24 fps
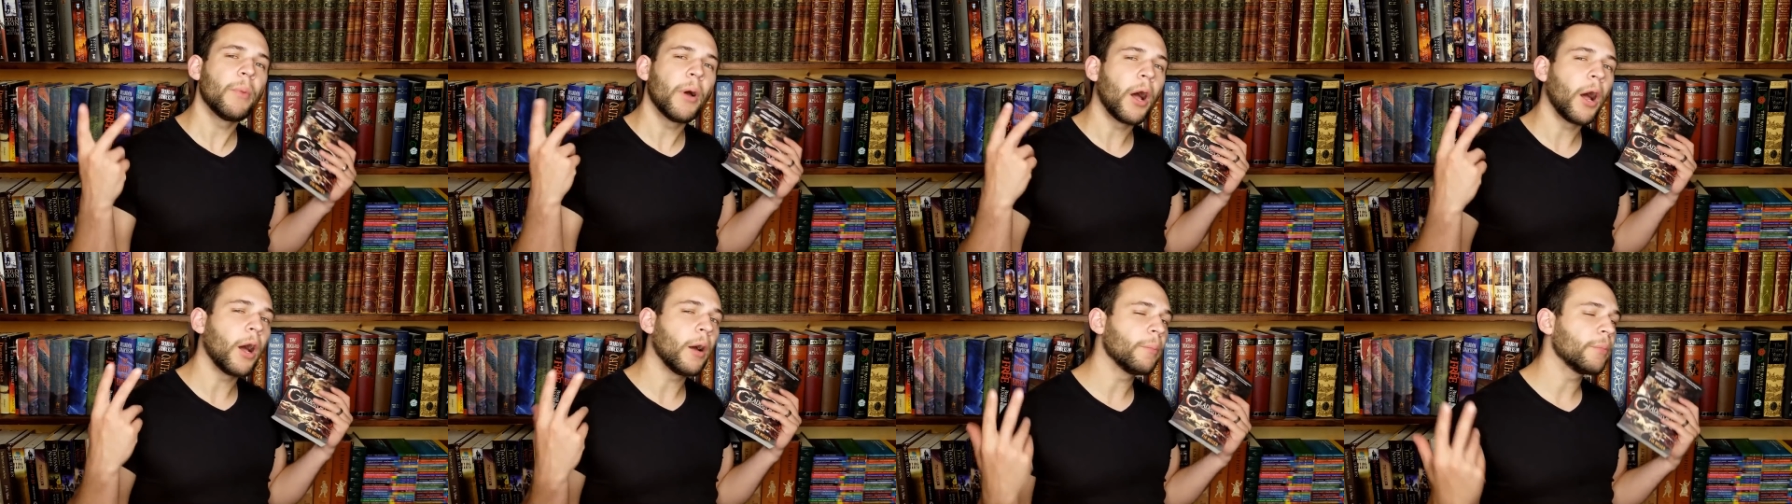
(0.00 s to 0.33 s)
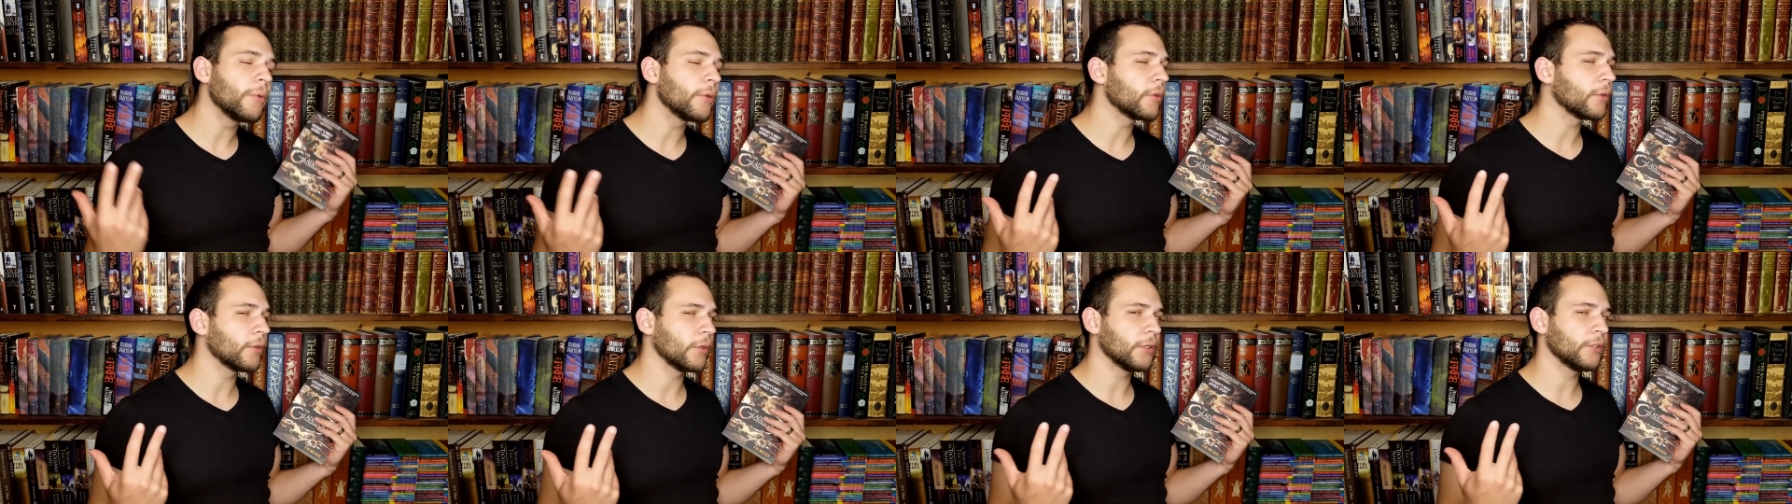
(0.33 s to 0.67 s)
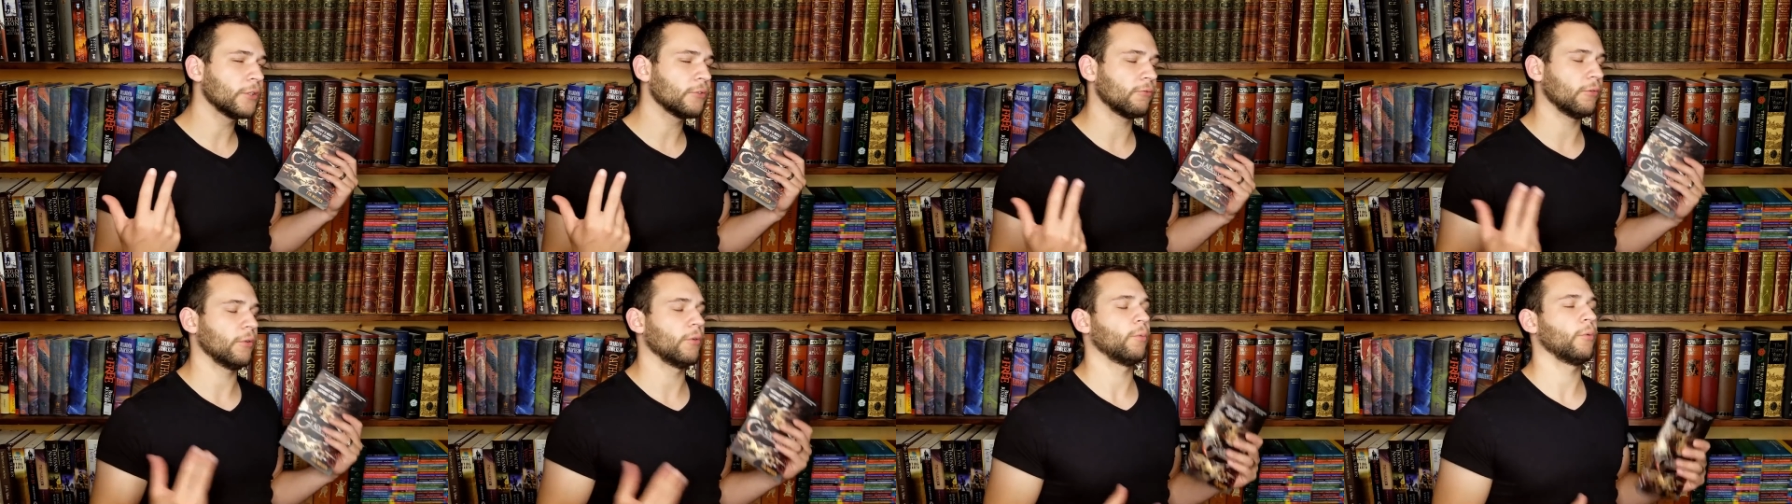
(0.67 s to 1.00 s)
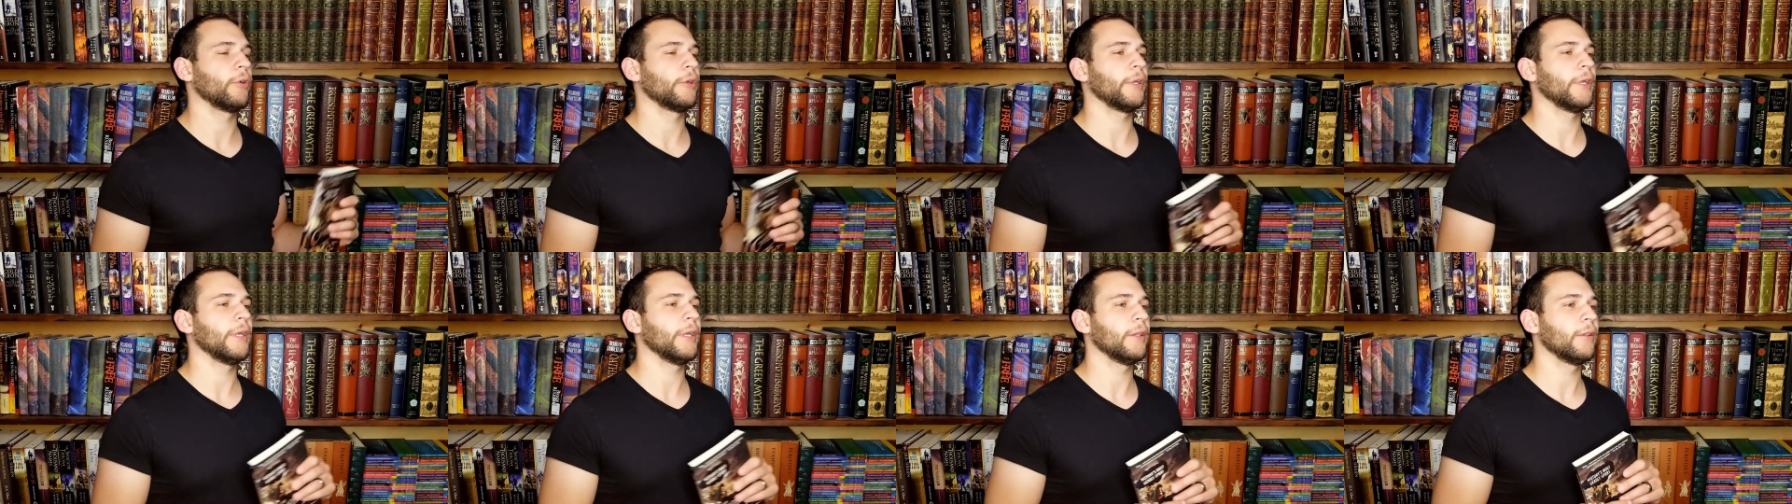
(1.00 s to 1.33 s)
popular history
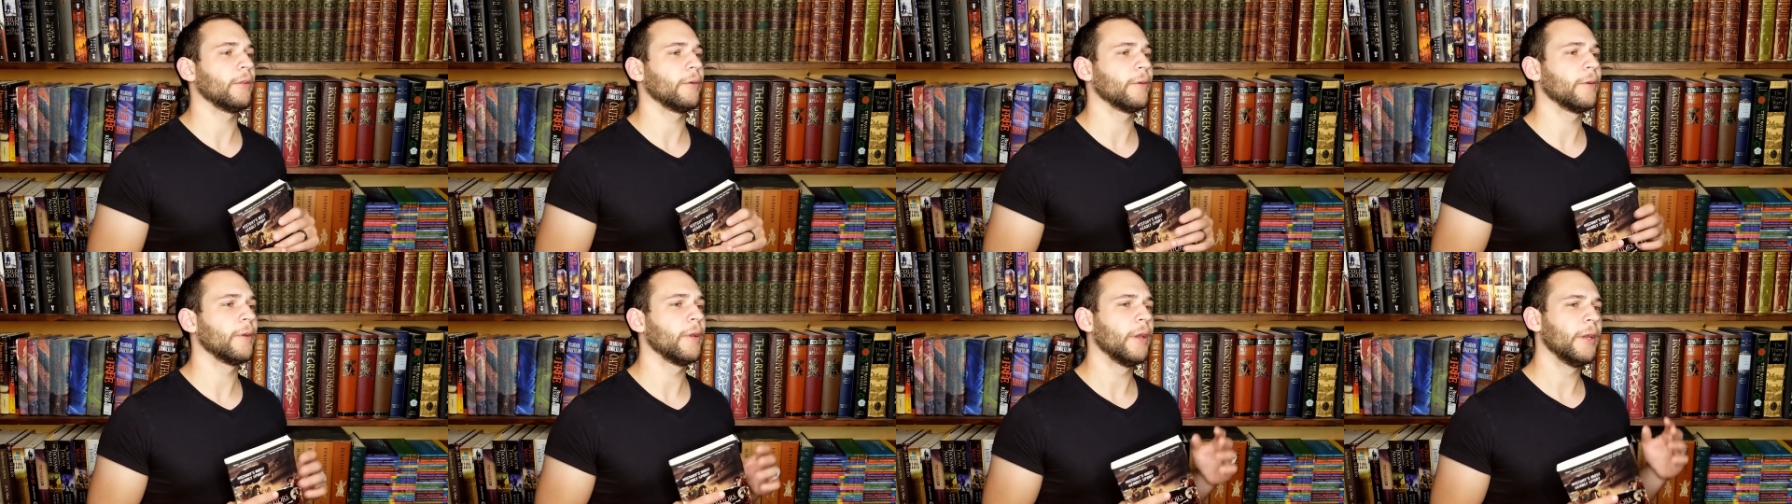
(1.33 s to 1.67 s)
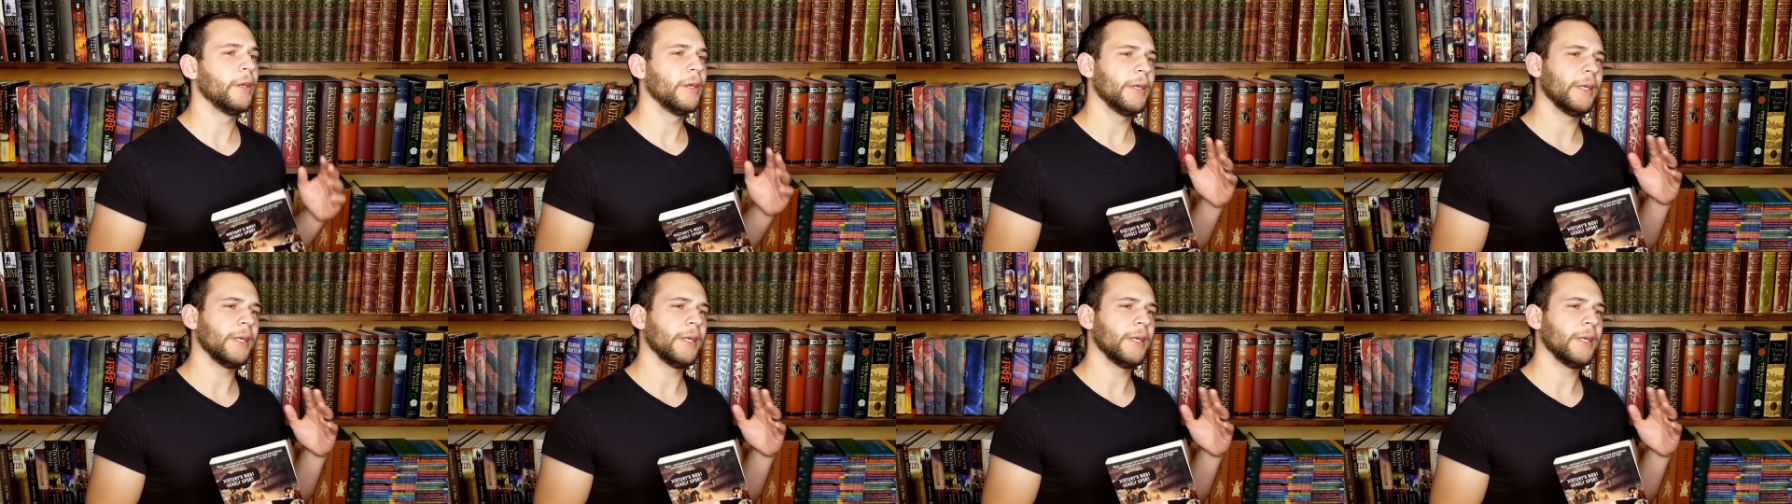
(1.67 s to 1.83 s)
work either.